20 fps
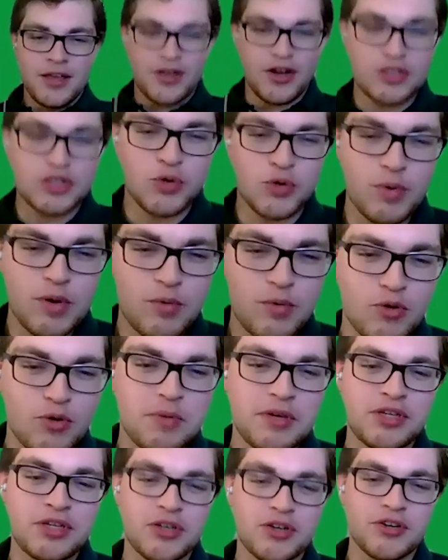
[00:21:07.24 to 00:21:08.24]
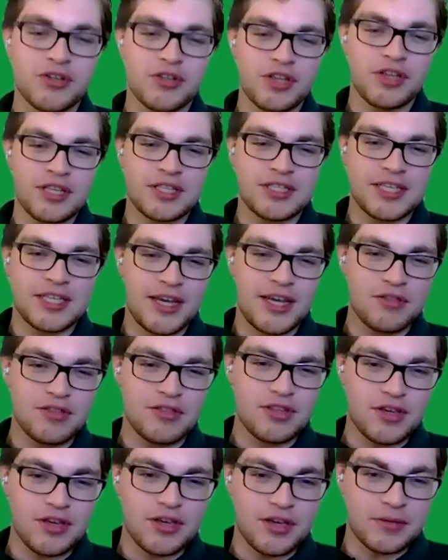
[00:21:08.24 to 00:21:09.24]
And also, we will be sure to link
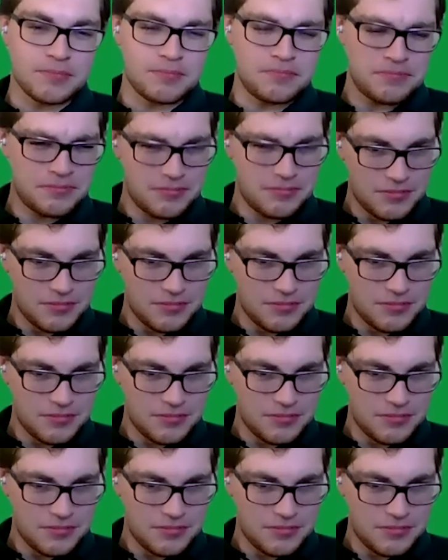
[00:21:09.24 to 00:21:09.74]
down the